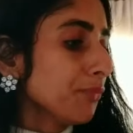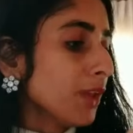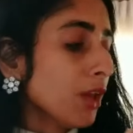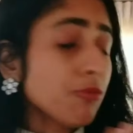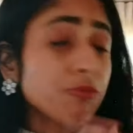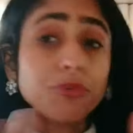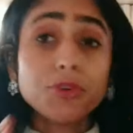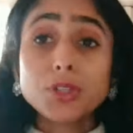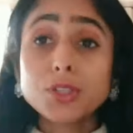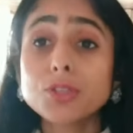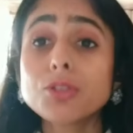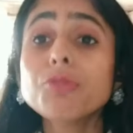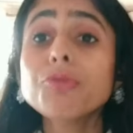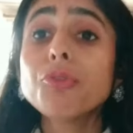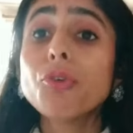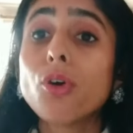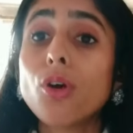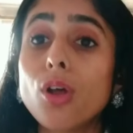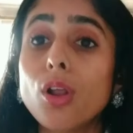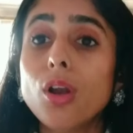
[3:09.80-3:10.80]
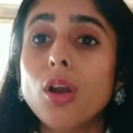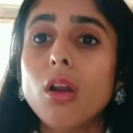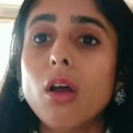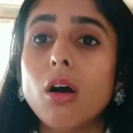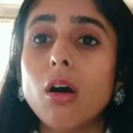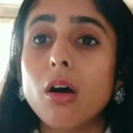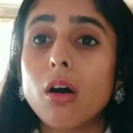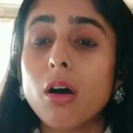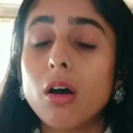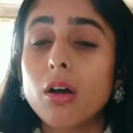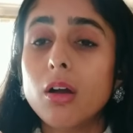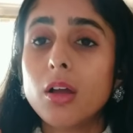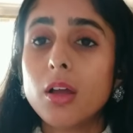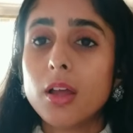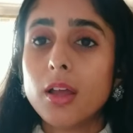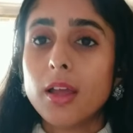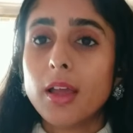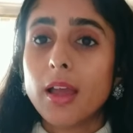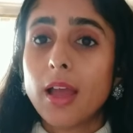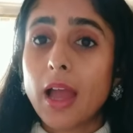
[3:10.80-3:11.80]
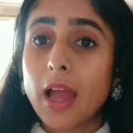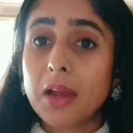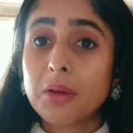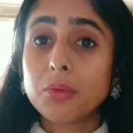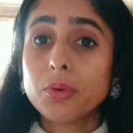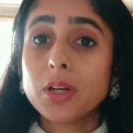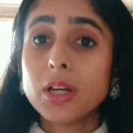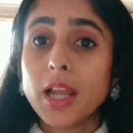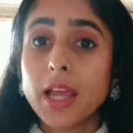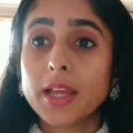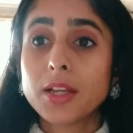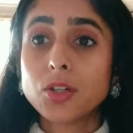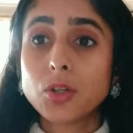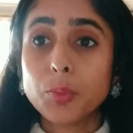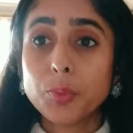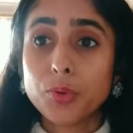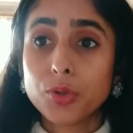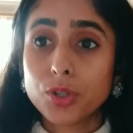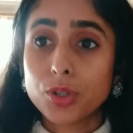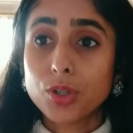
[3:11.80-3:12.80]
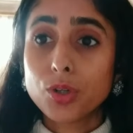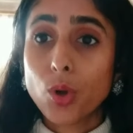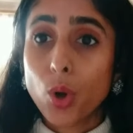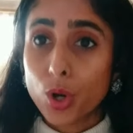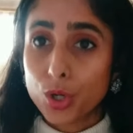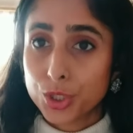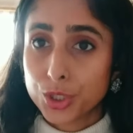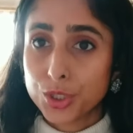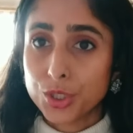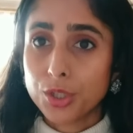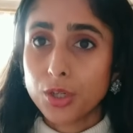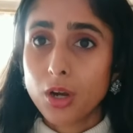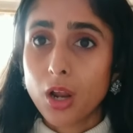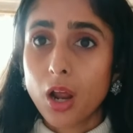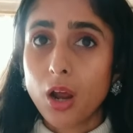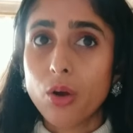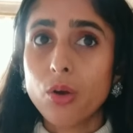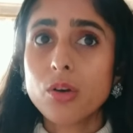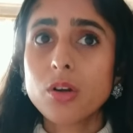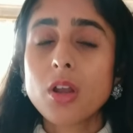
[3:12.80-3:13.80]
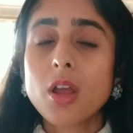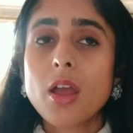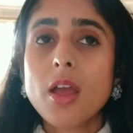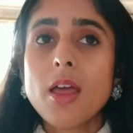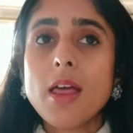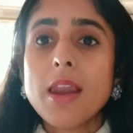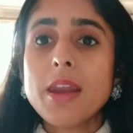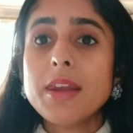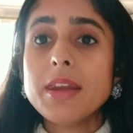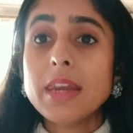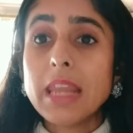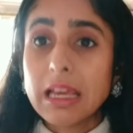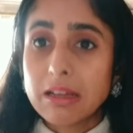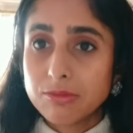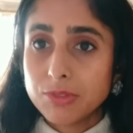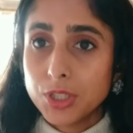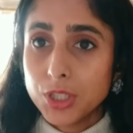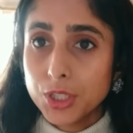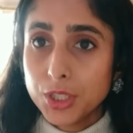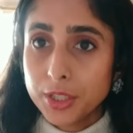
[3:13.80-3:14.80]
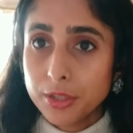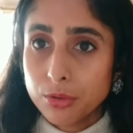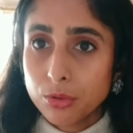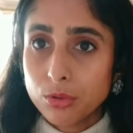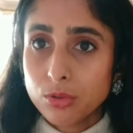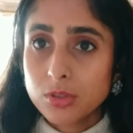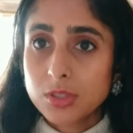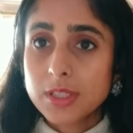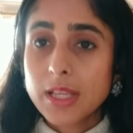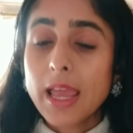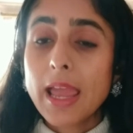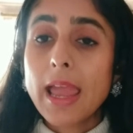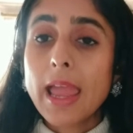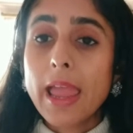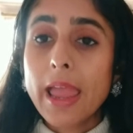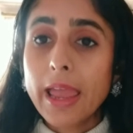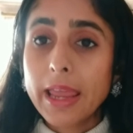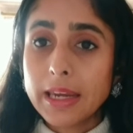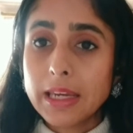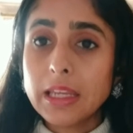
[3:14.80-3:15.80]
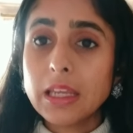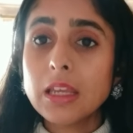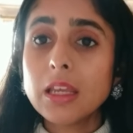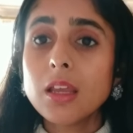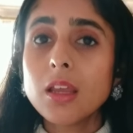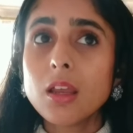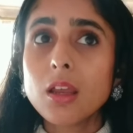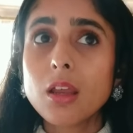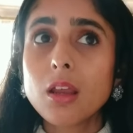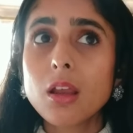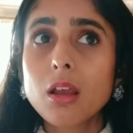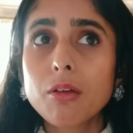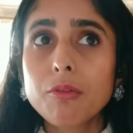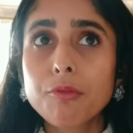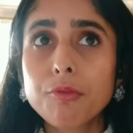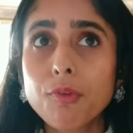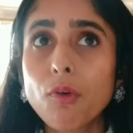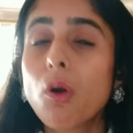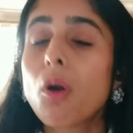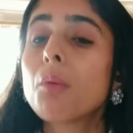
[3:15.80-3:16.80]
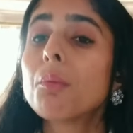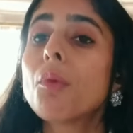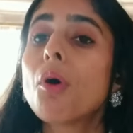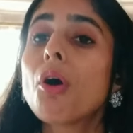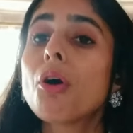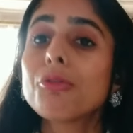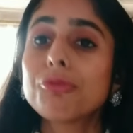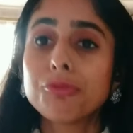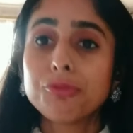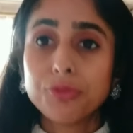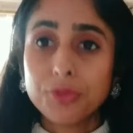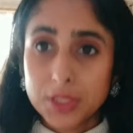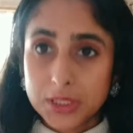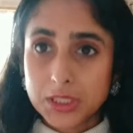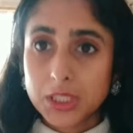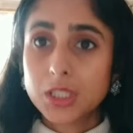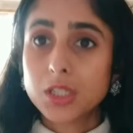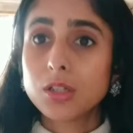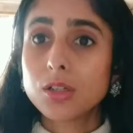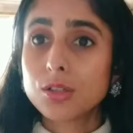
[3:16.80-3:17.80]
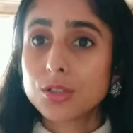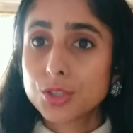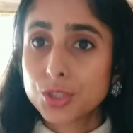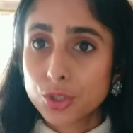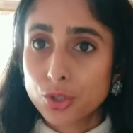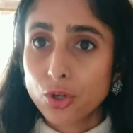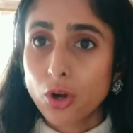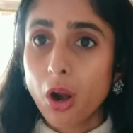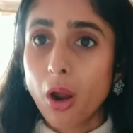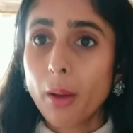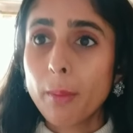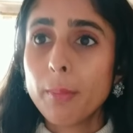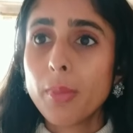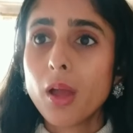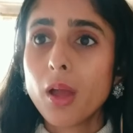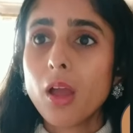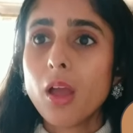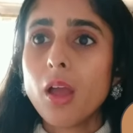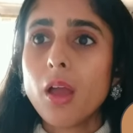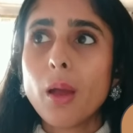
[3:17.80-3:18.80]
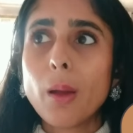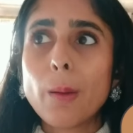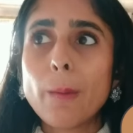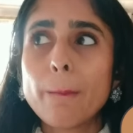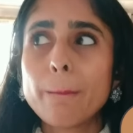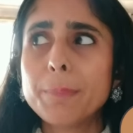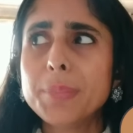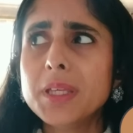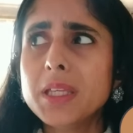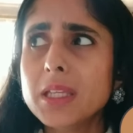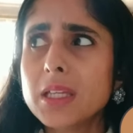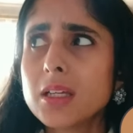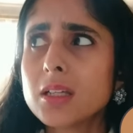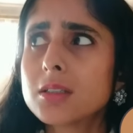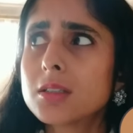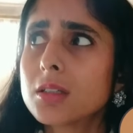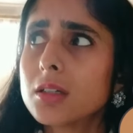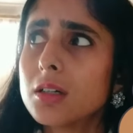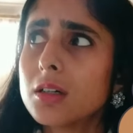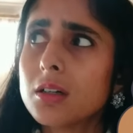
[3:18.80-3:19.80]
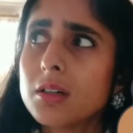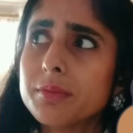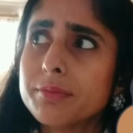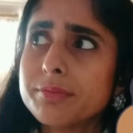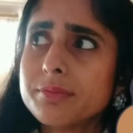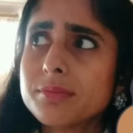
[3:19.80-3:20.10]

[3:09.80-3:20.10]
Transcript: First of all, I would like to put a caution out. Never use any form of physical scrub, be it a